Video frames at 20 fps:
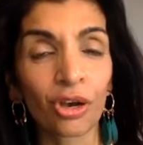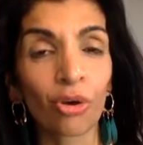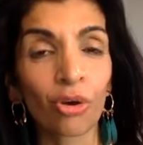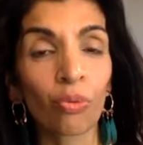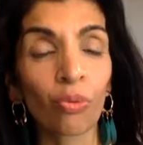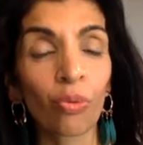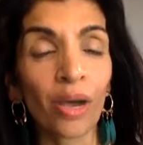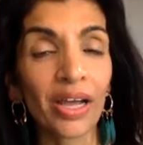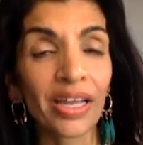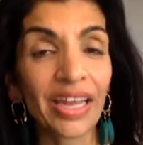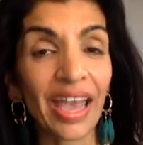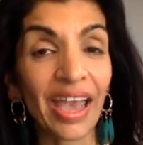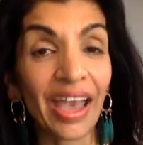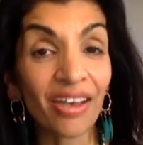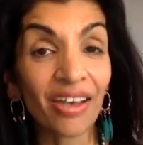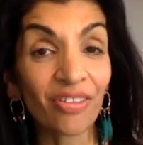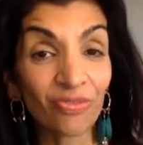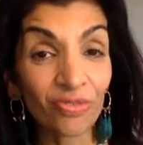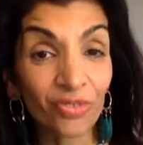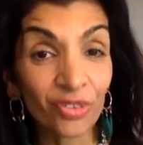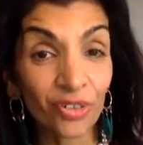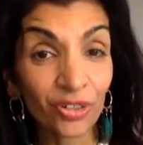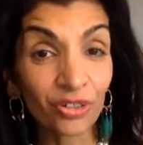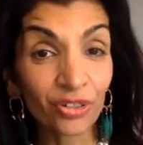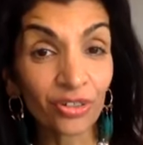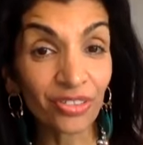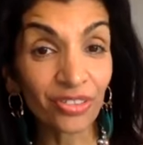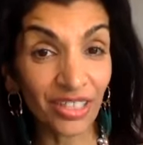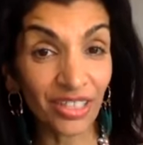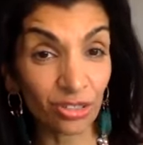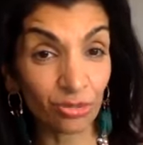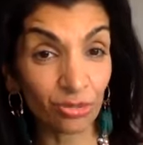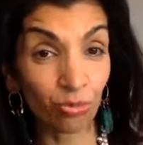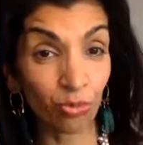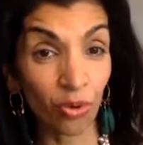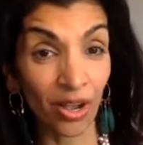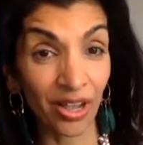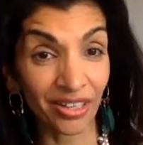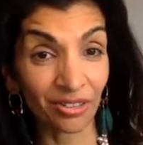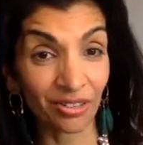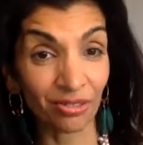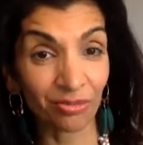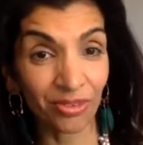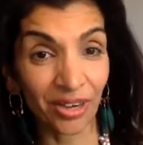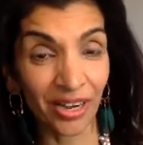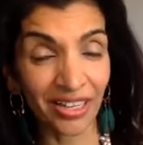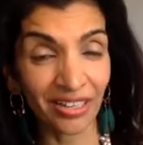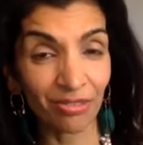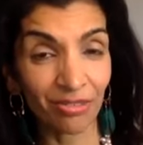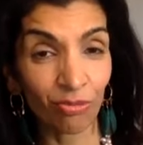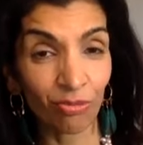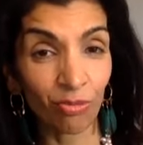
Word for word: Whatever that's one, right?